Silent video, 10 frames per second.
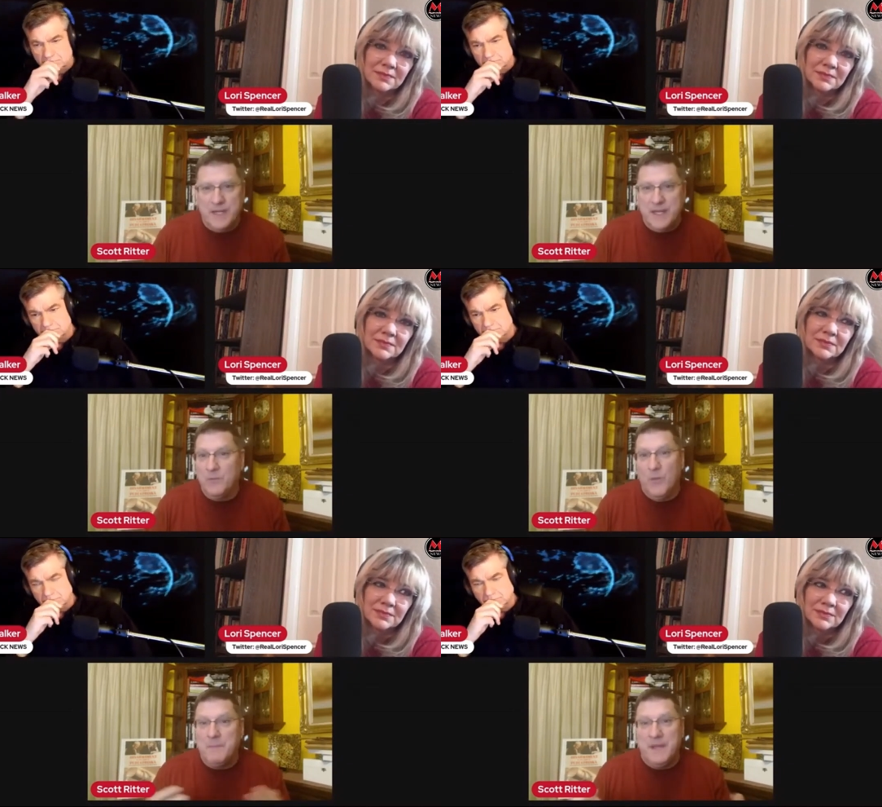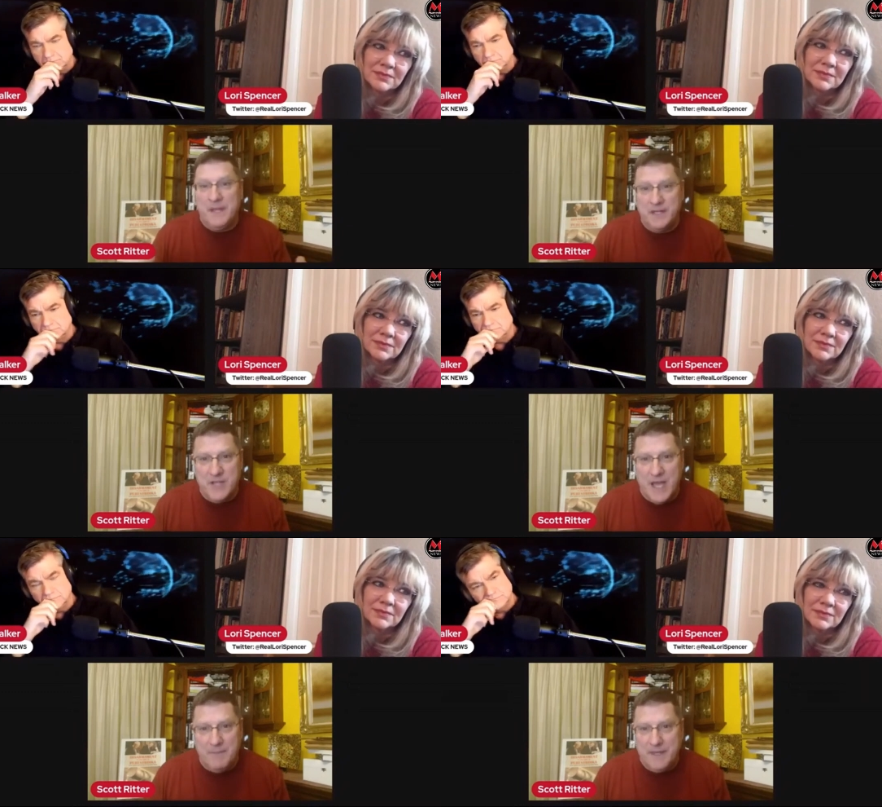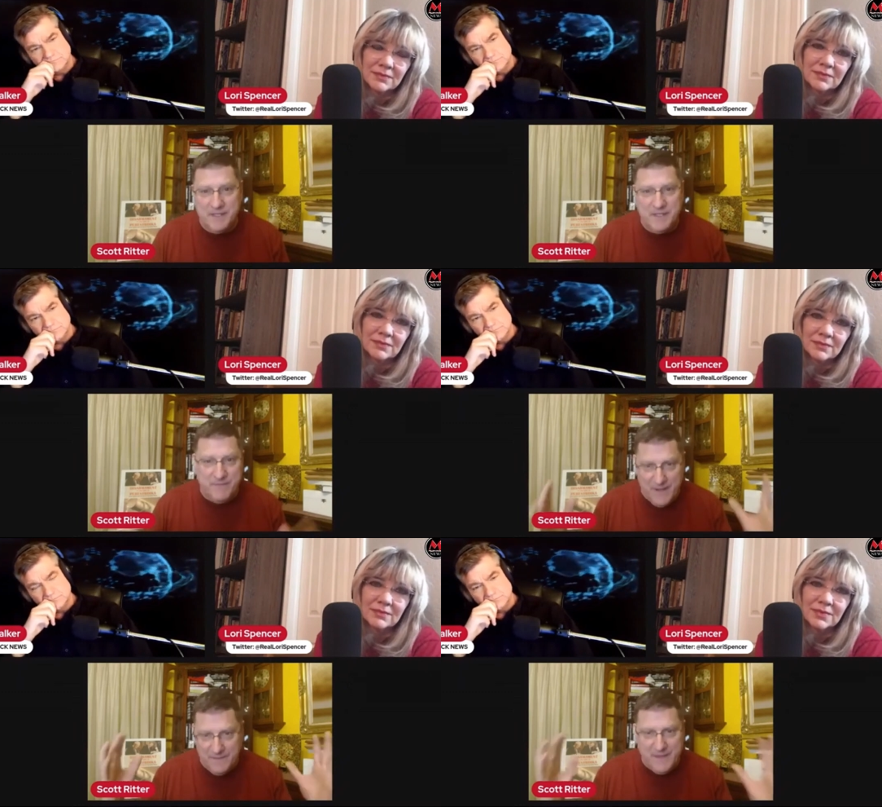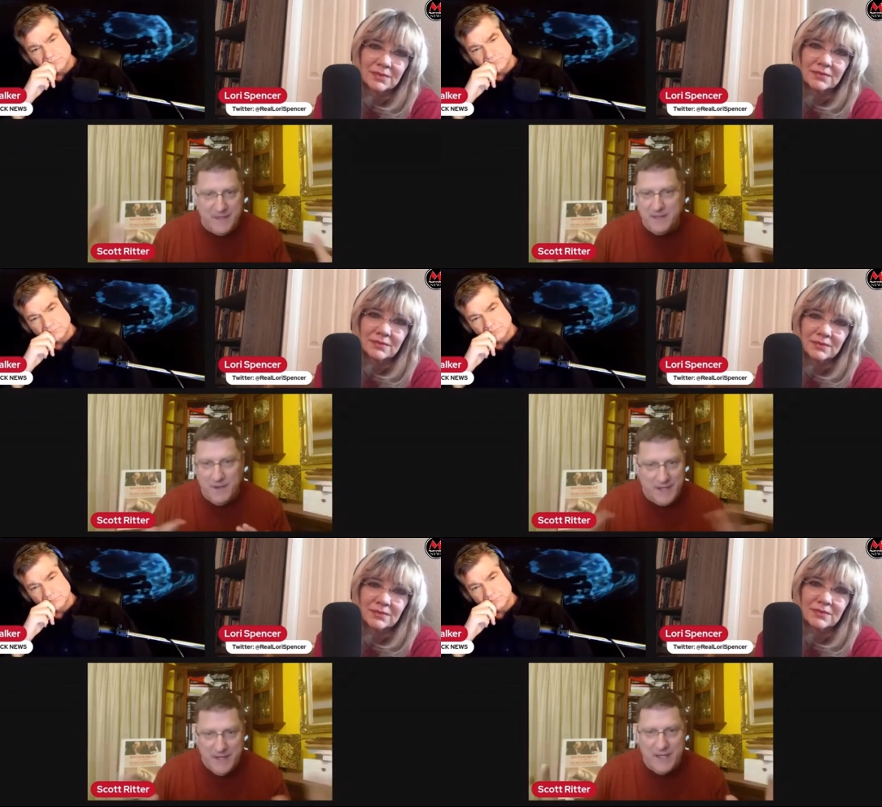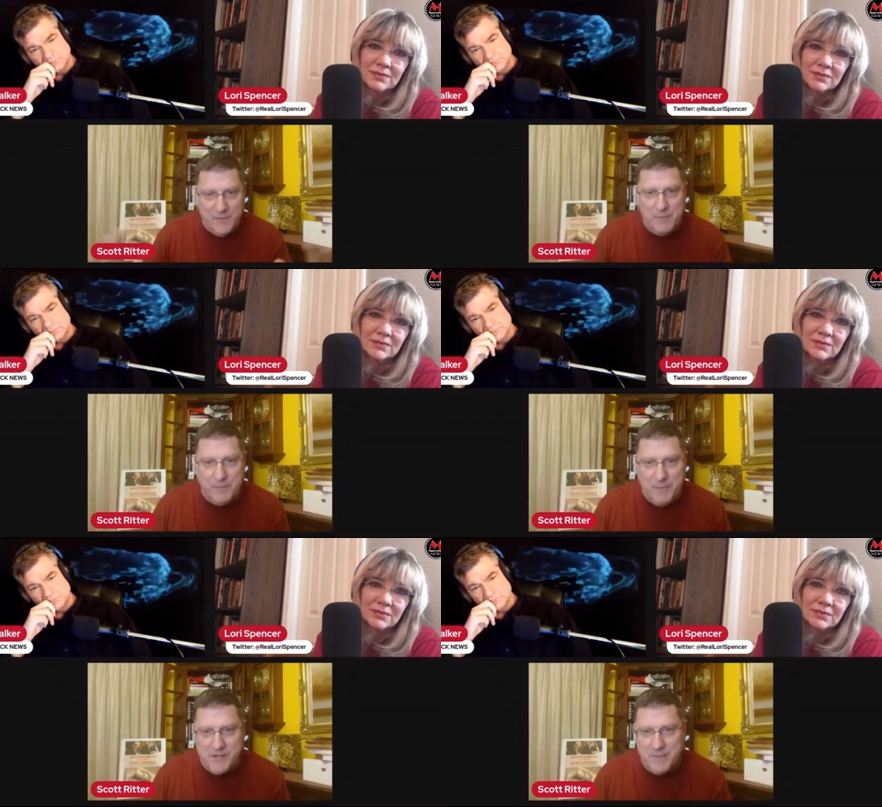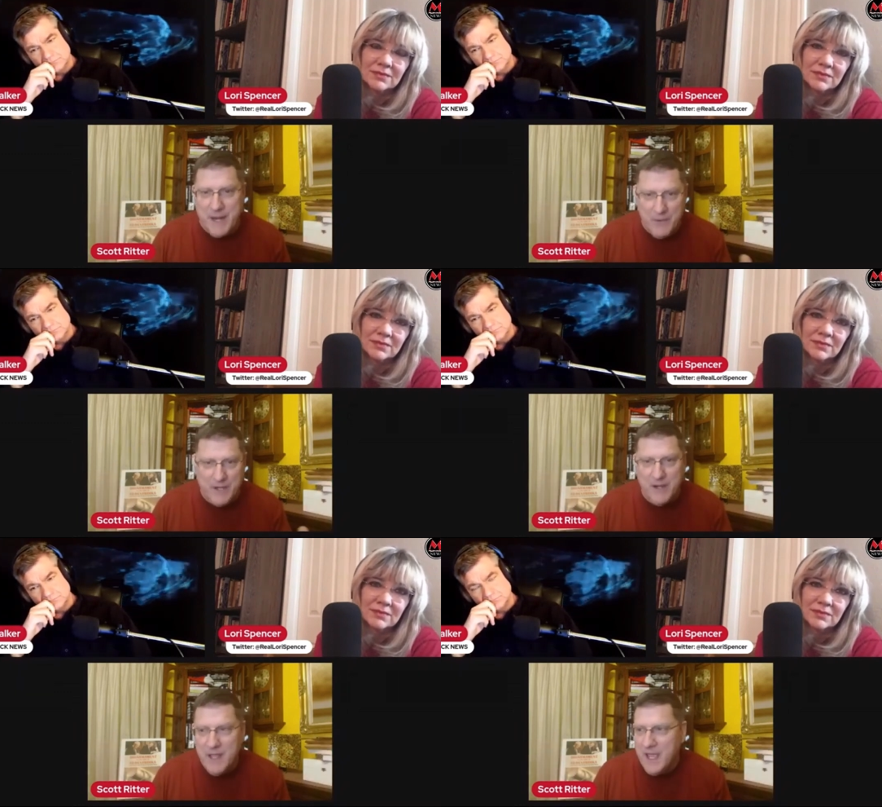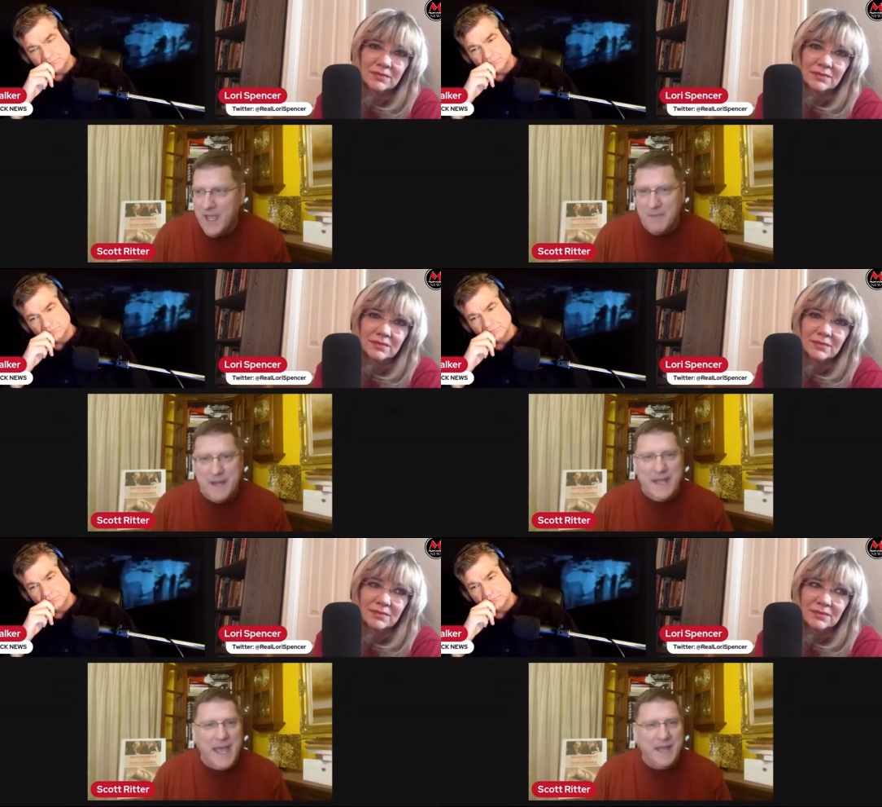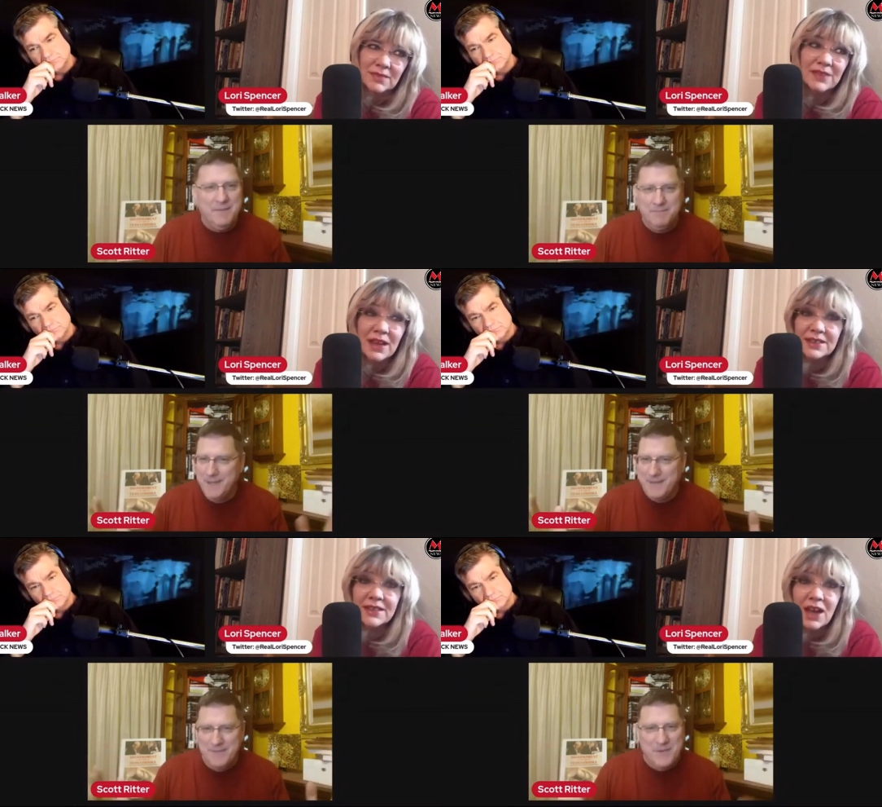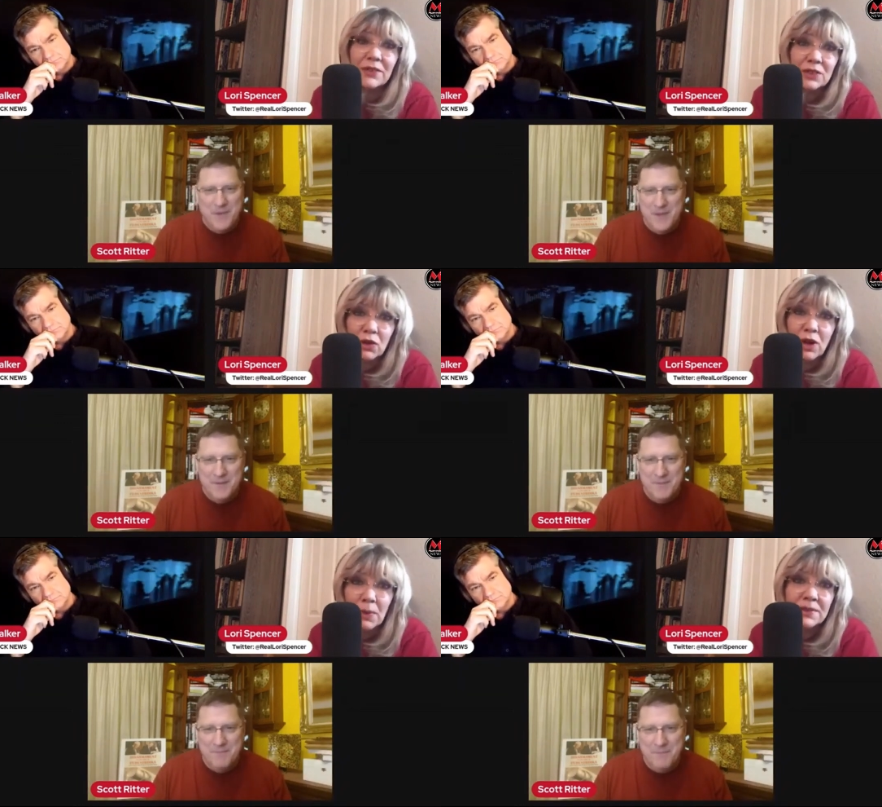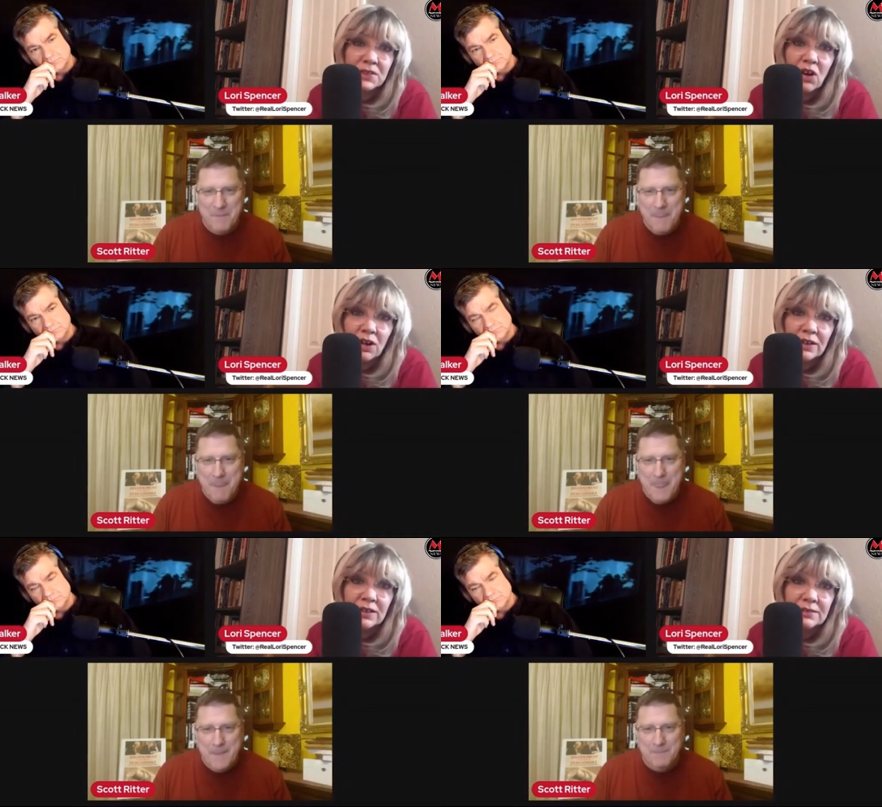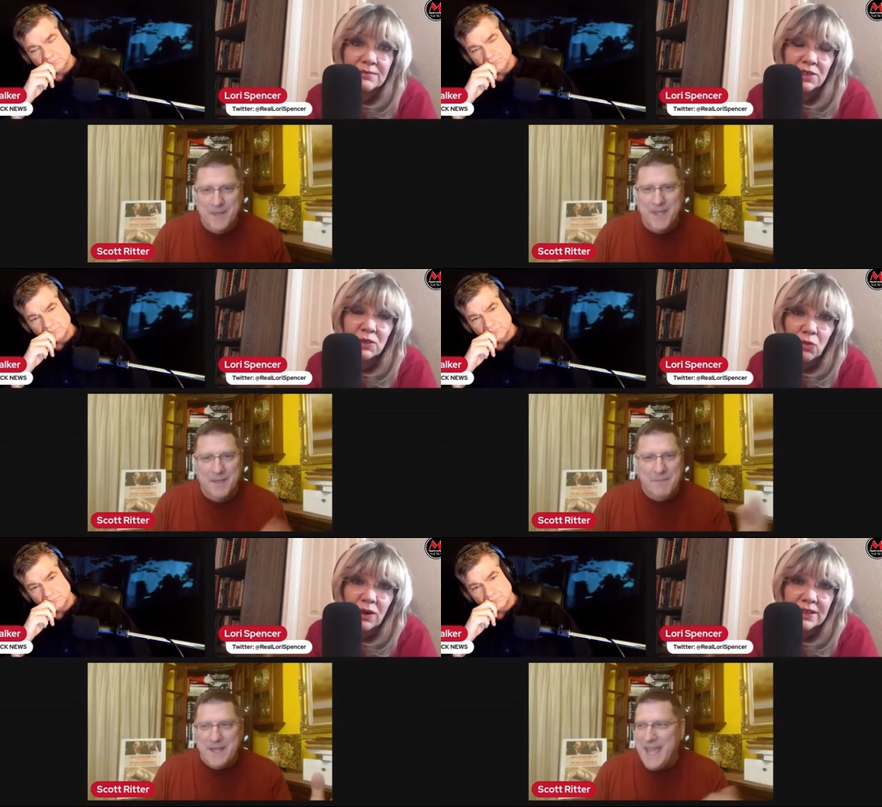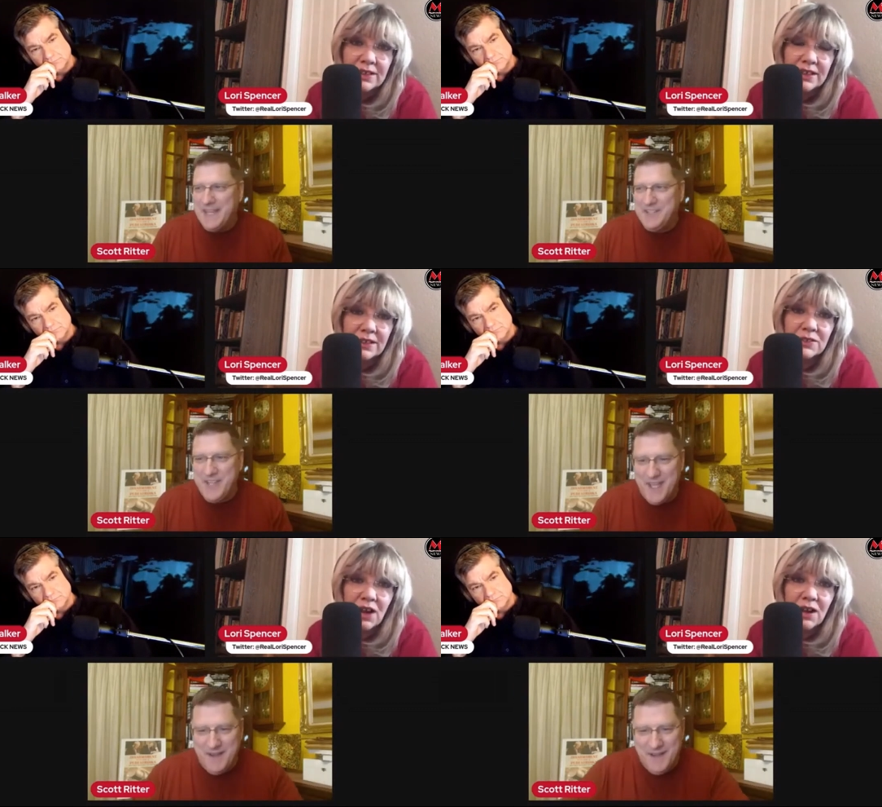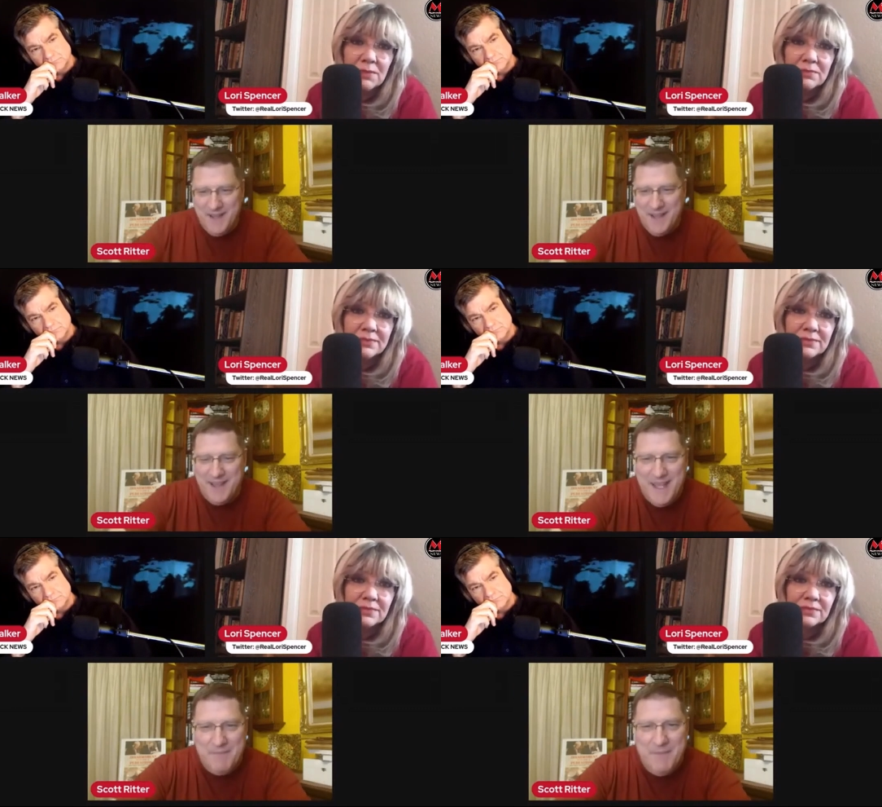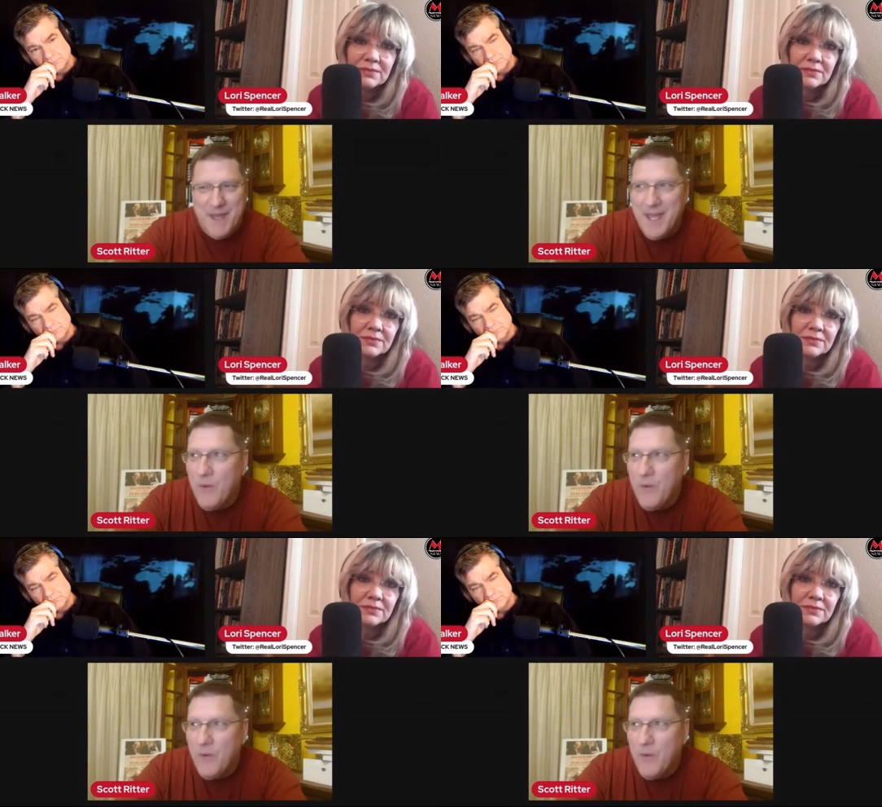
Speaker 1: he didn't want me to get a job because he felt that you know he didn't want to put pressure. But I wanted my dad.
Speaker 2: That's how the trouble started. She wanted to get a job. Said,
Speaker 1: yep.